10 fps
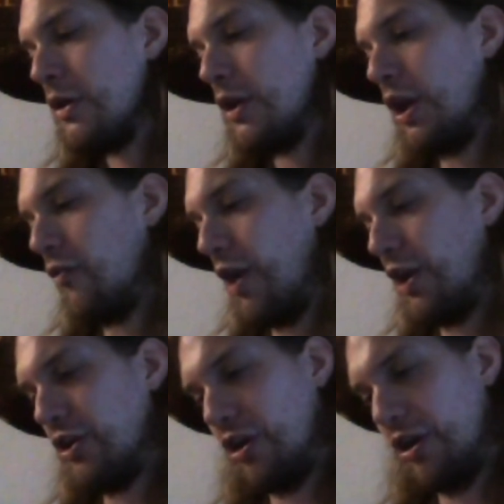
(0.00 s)
and
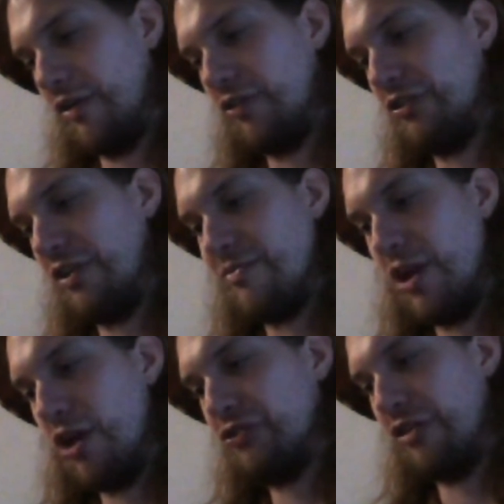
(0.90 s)
like, let's see, we
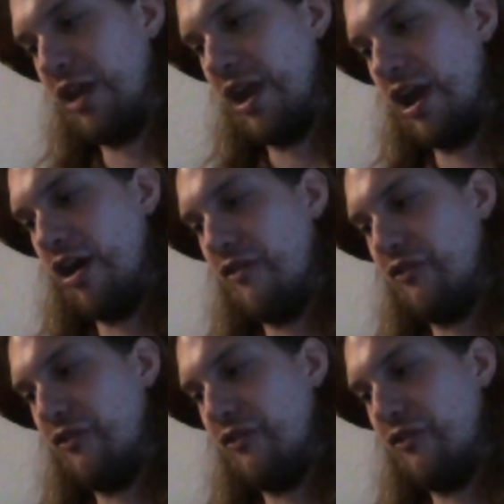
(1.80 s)
also have,